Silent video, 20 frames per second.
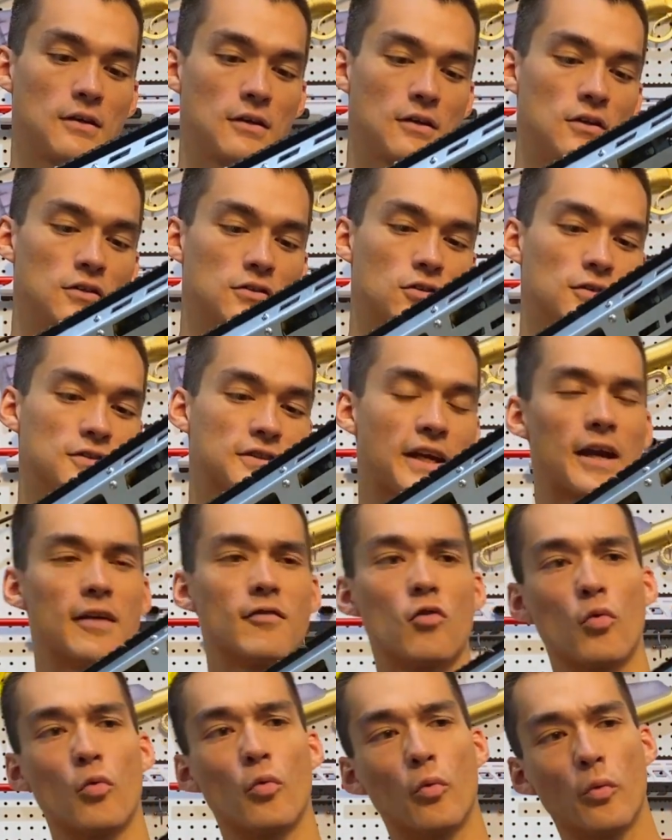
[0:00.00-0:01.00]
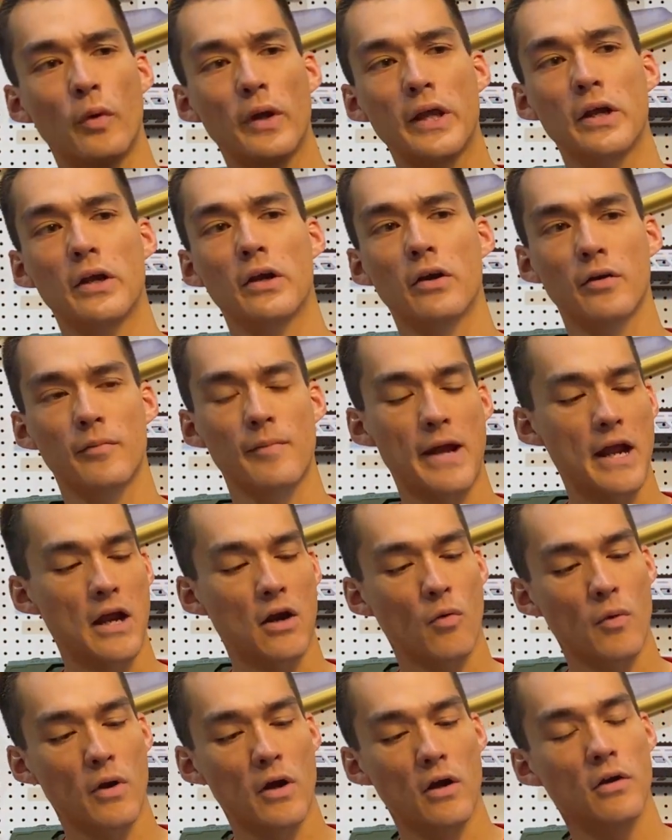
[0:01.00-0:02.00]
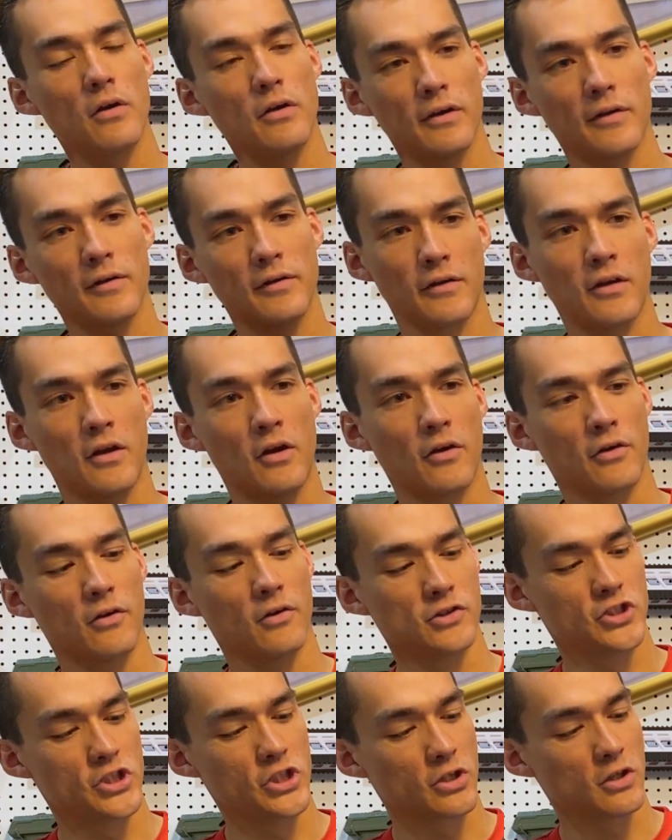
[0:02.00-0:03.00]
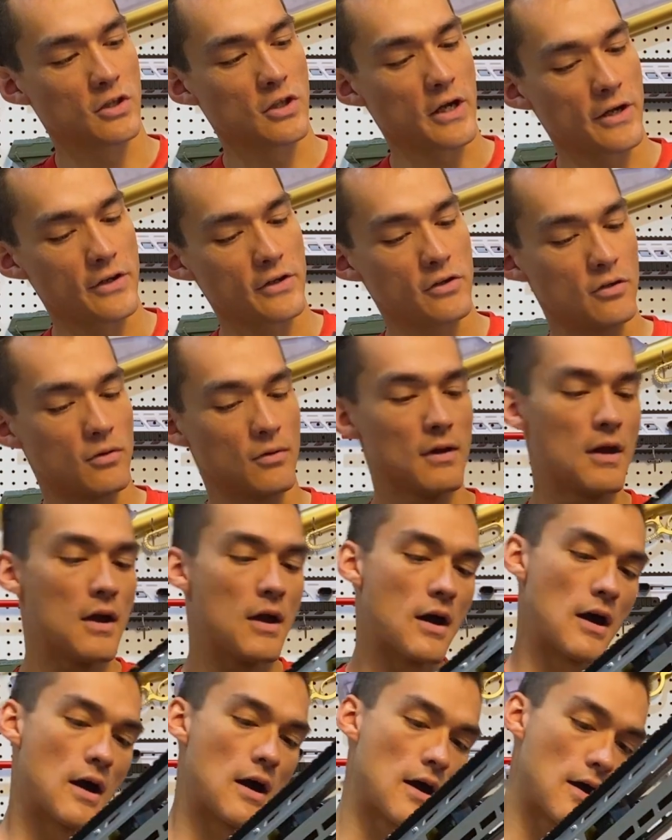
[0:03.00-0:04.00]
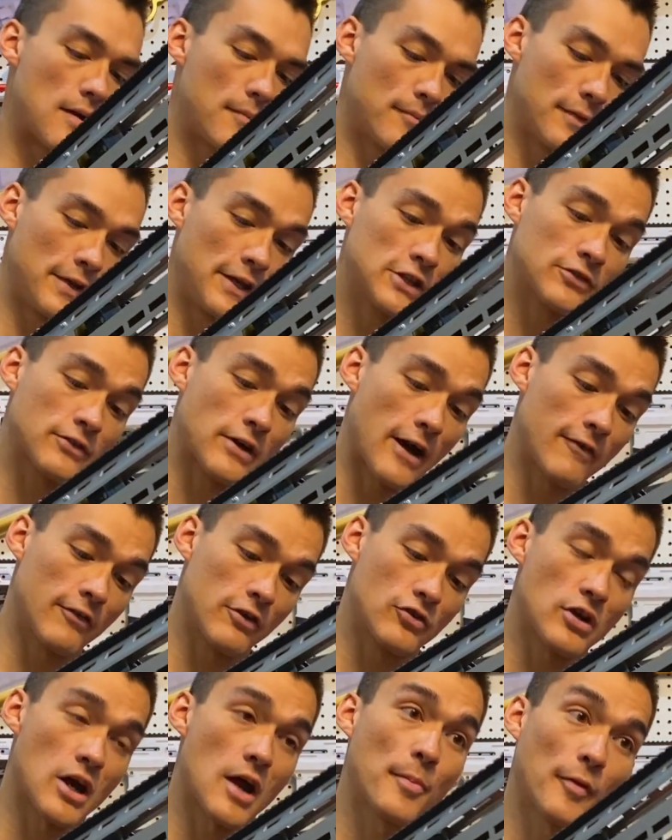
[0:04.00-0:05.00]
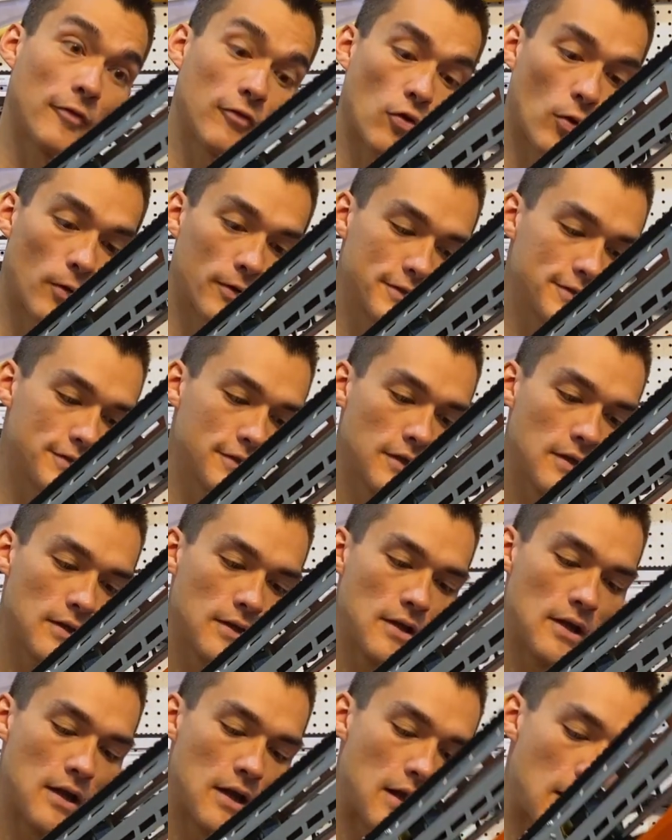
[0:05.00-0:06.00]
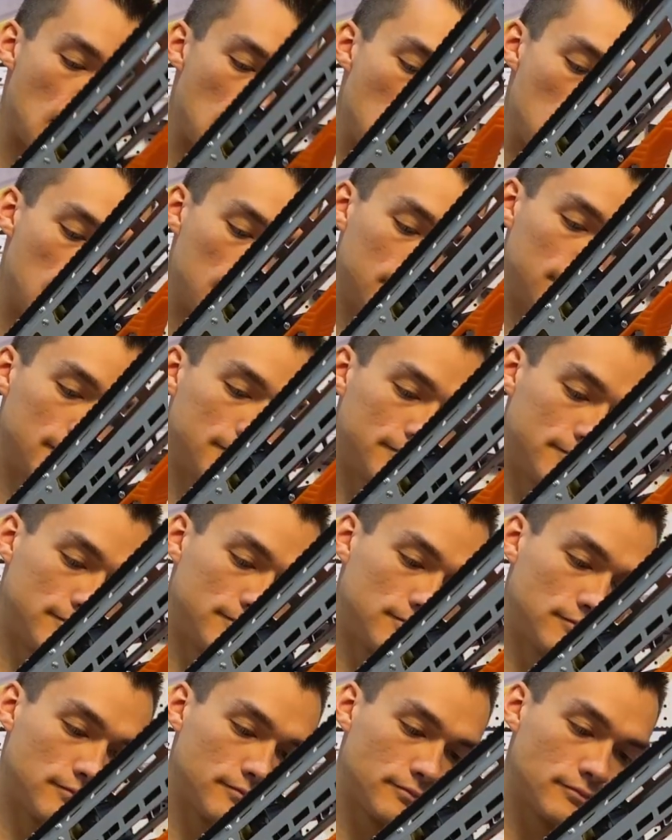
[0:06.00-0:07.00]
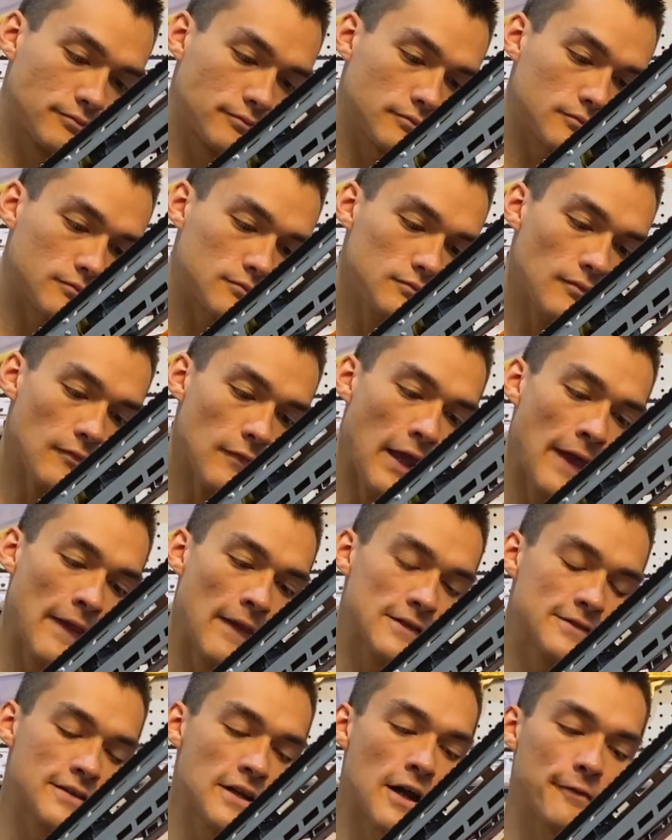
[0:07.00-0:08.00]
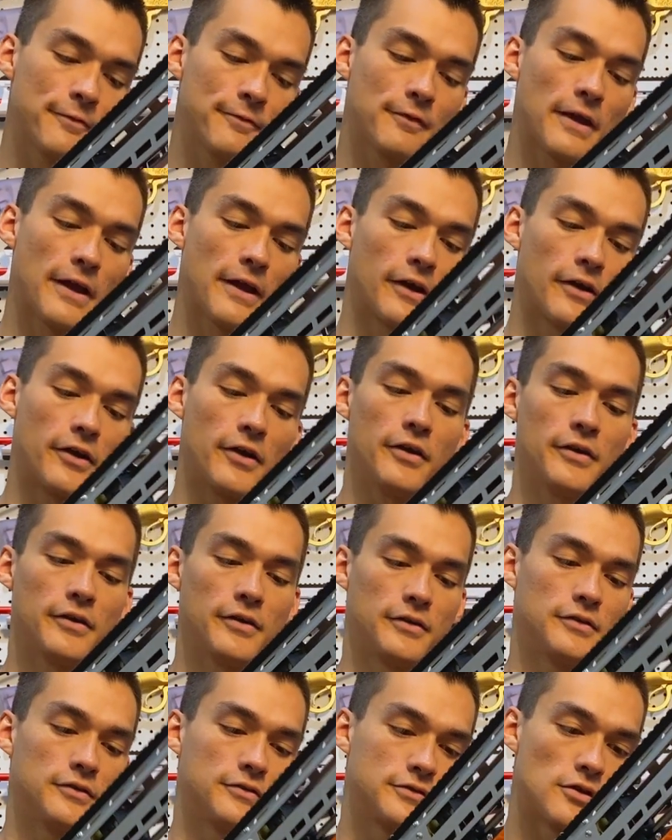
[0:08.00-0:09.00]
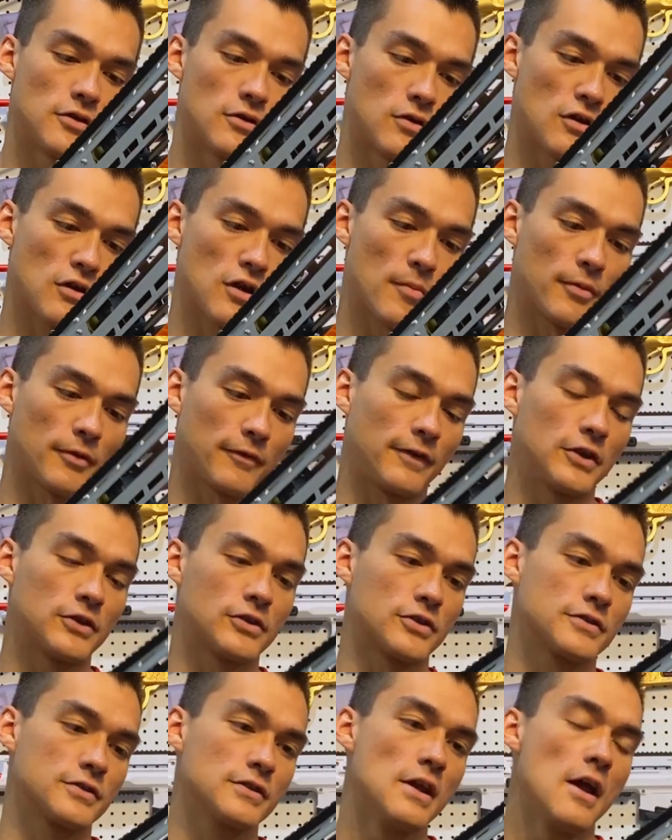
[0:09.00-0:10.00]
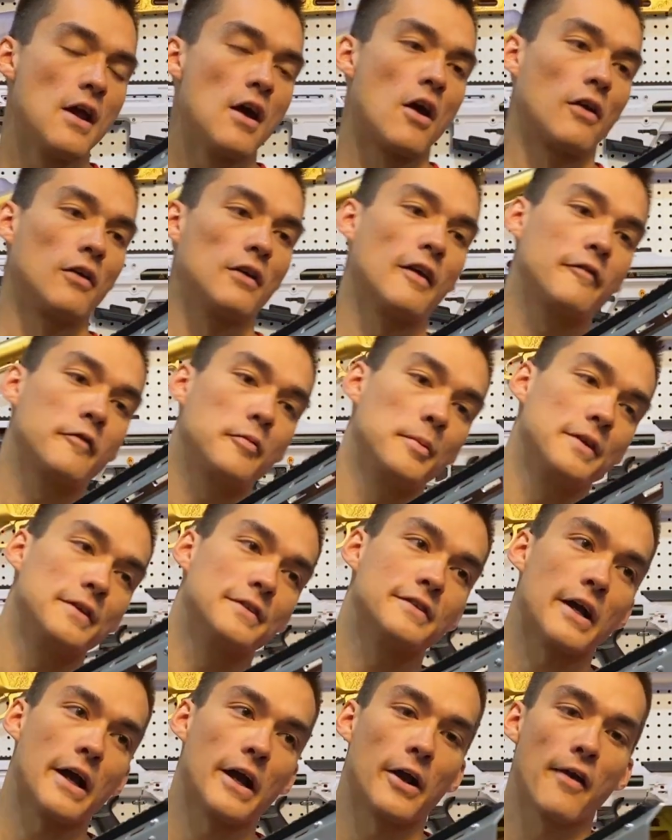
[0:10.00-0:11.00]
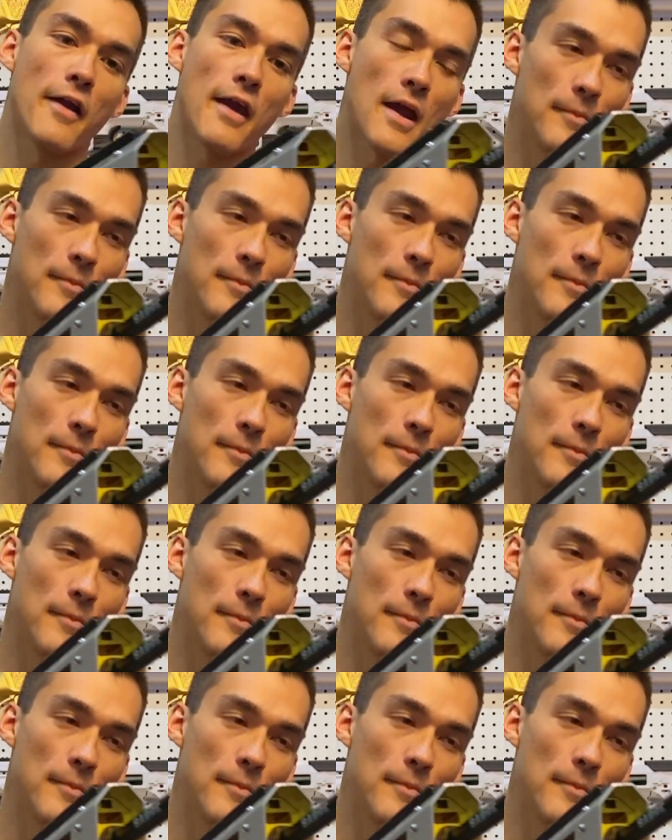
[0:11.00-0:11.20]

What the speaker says: So it's kind of a weird mag well, you know, it'll jiggle on you. It is gravity drop, of course, and it's not flared, so a couple of features are left to be desired.